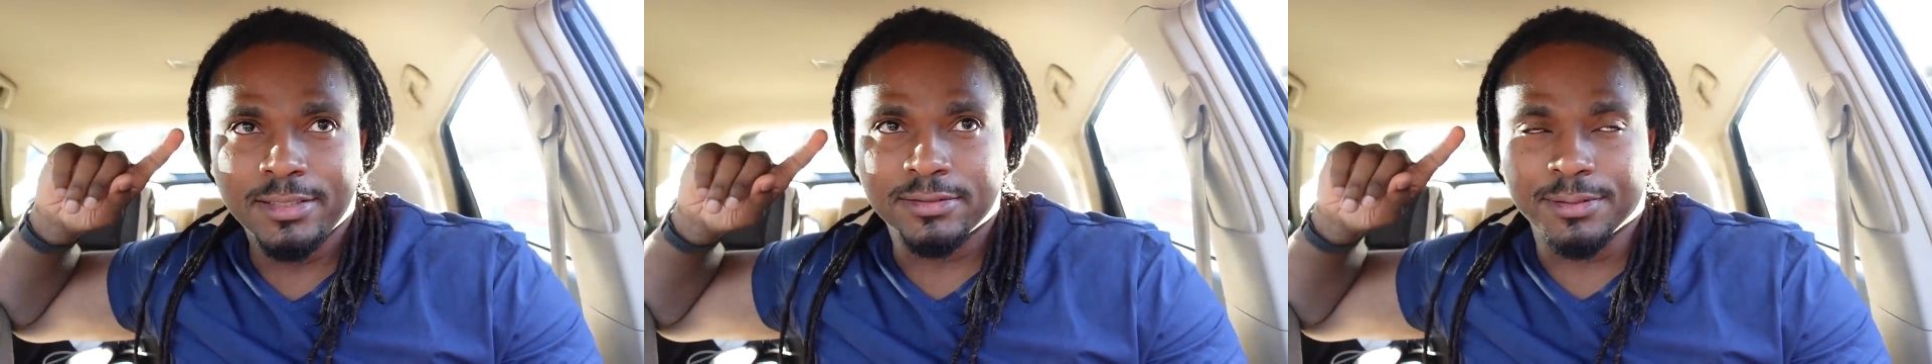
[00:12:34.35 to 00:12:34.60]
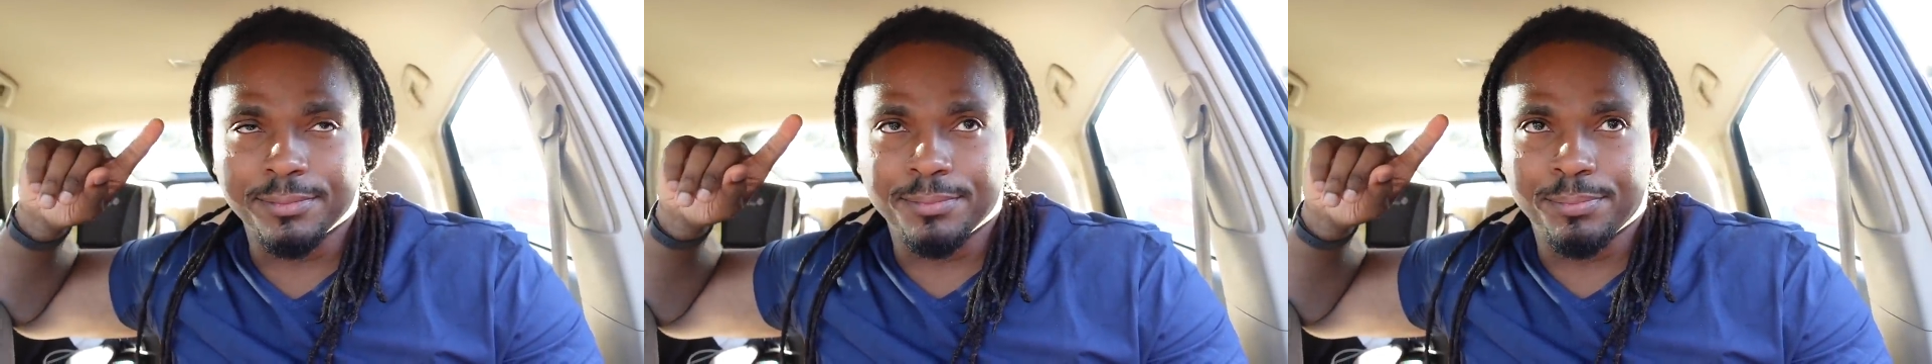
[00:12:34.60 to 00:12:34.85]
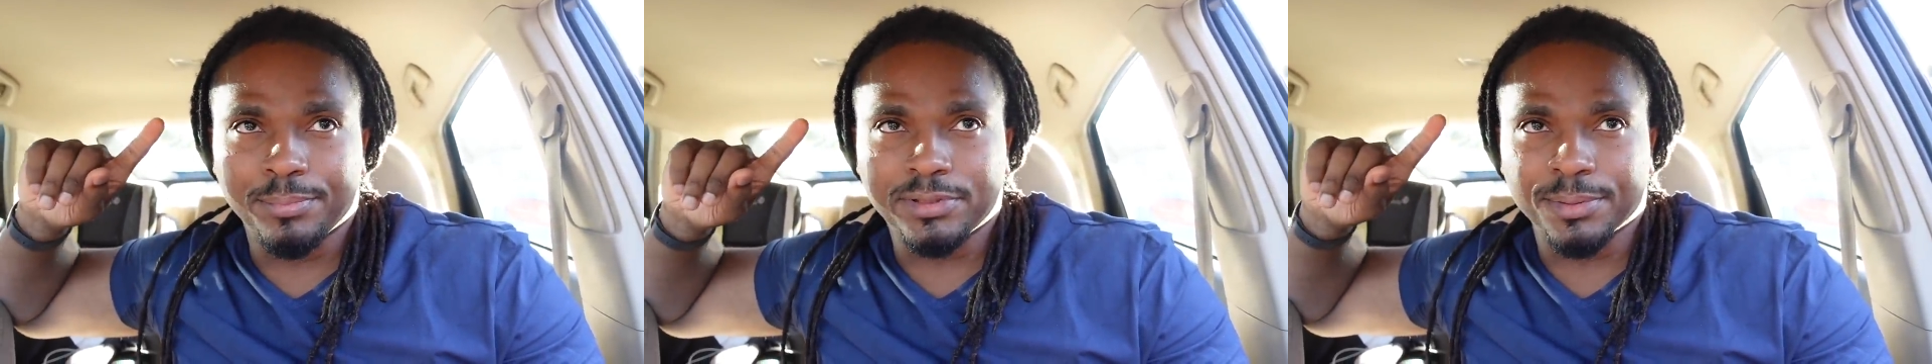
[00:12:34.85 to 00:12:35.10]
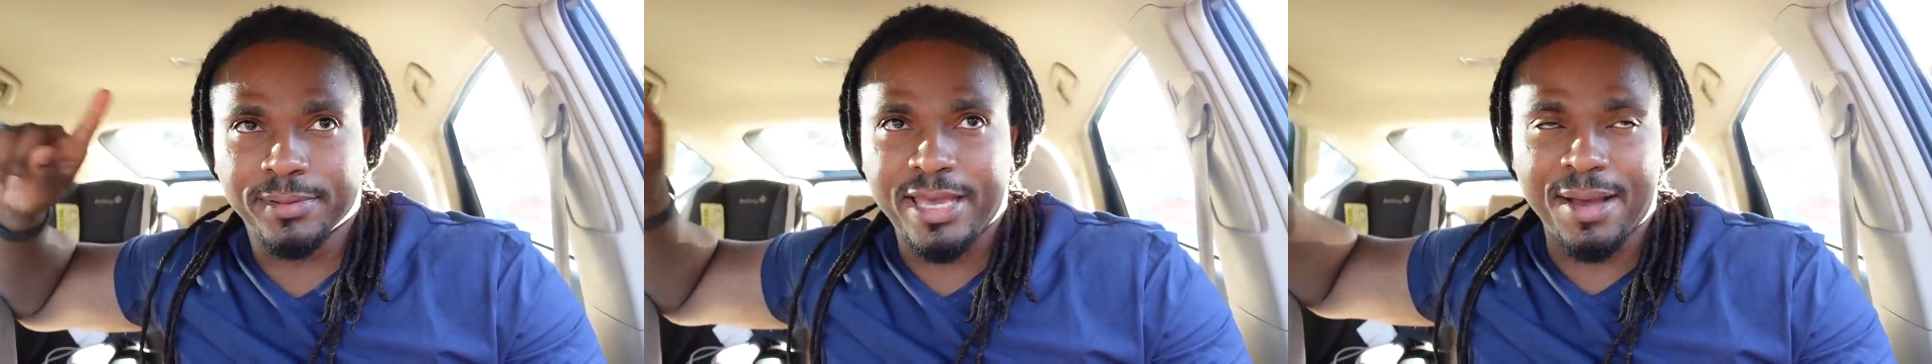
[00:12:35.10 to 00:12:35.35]
some
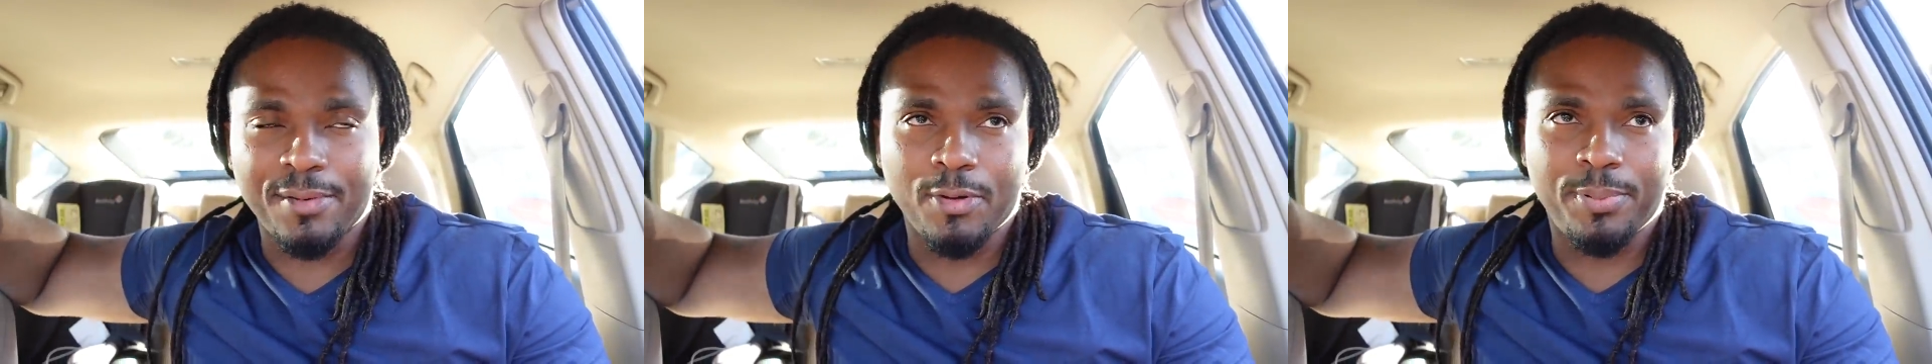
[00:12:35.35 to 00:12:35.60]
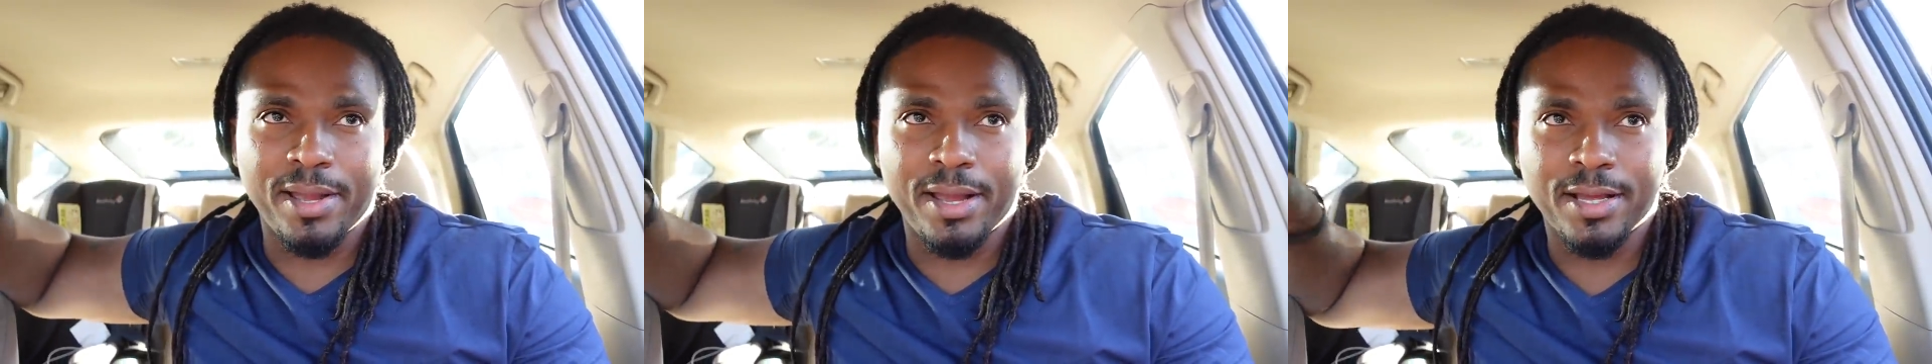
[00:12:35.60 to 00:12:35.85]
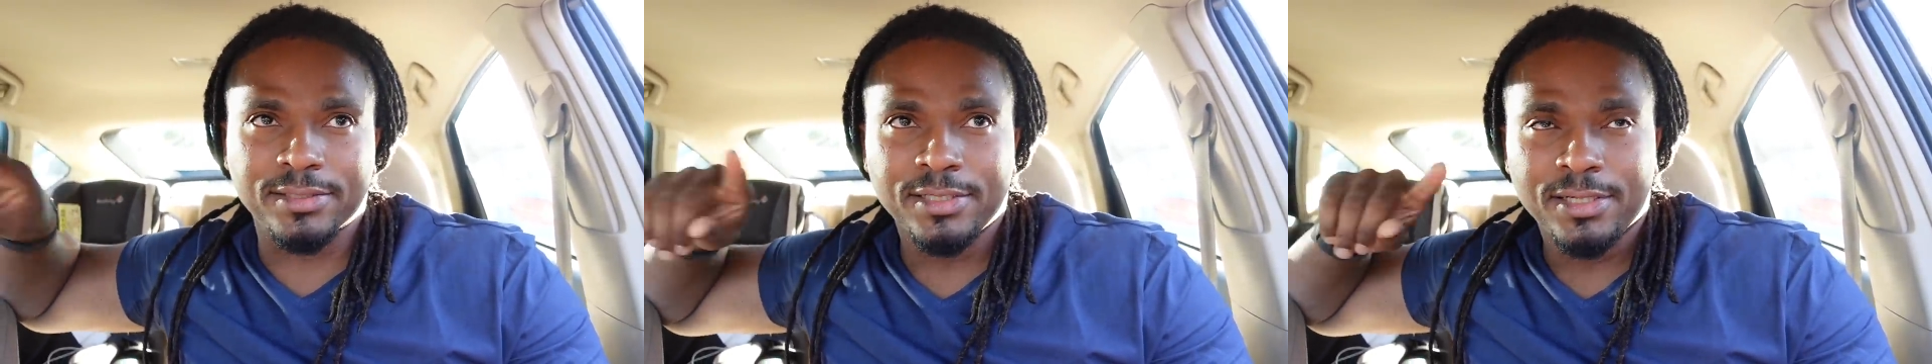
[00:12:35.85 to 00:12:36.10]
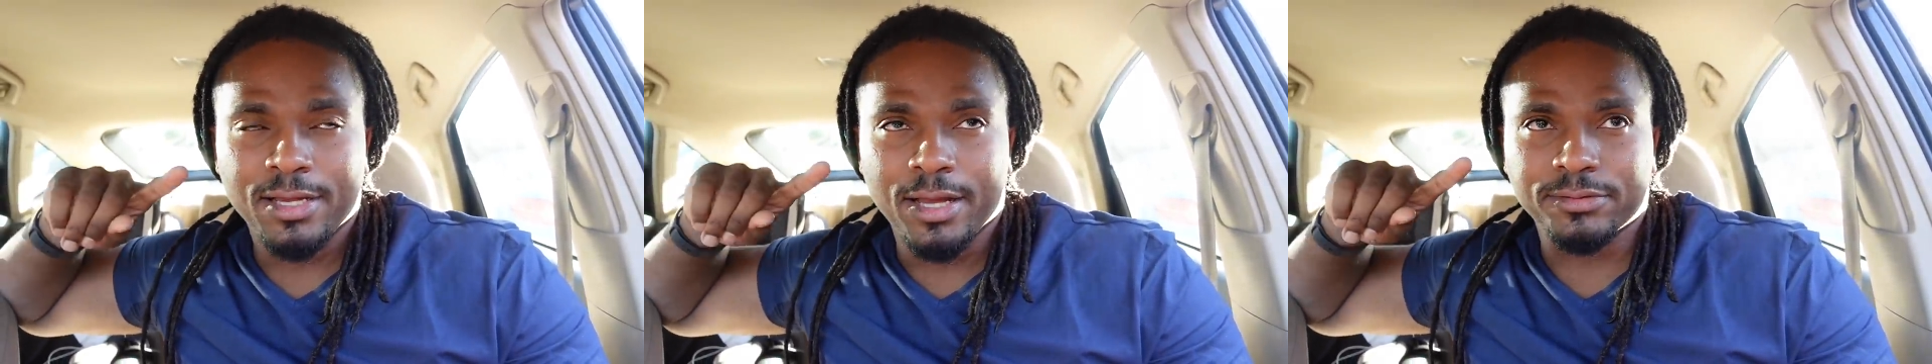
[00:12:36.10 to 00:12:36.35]
some camo pants,
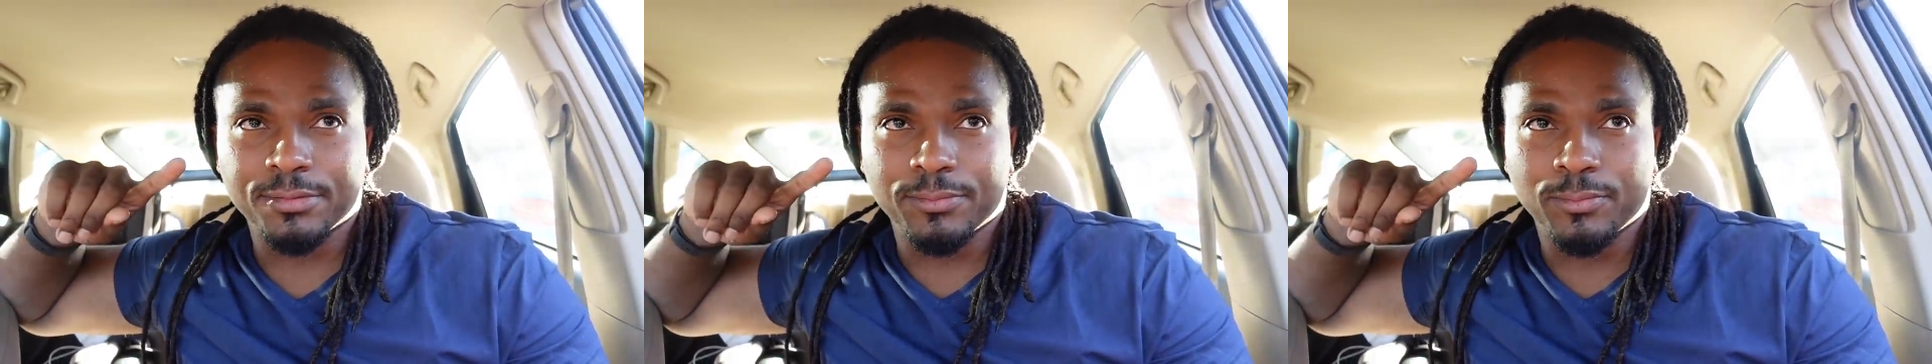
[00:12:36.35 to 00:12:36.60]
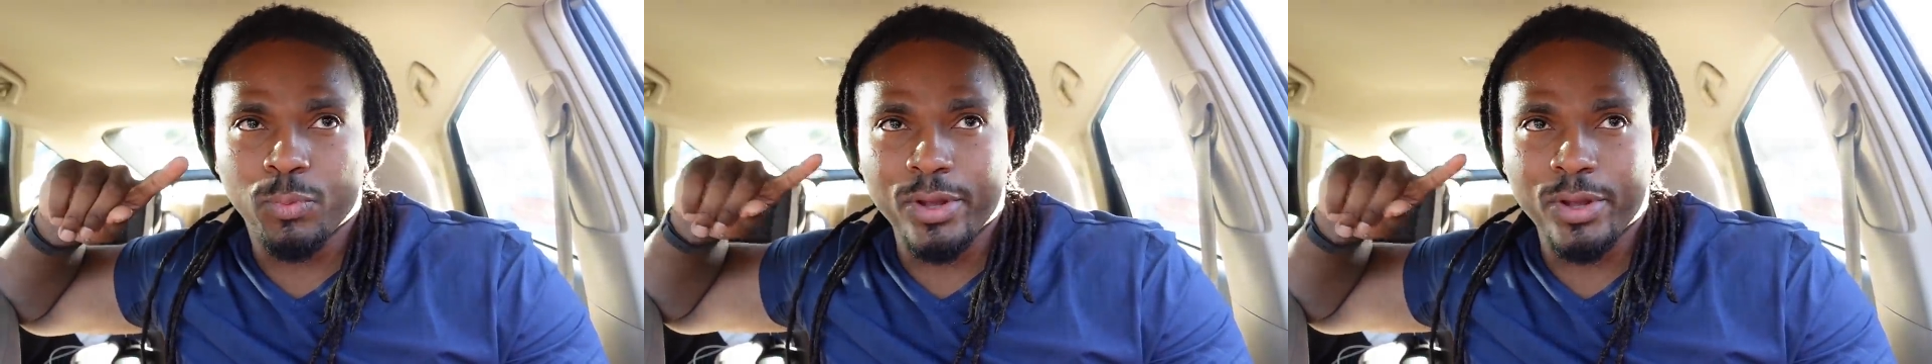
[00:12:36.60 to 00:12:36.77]
and some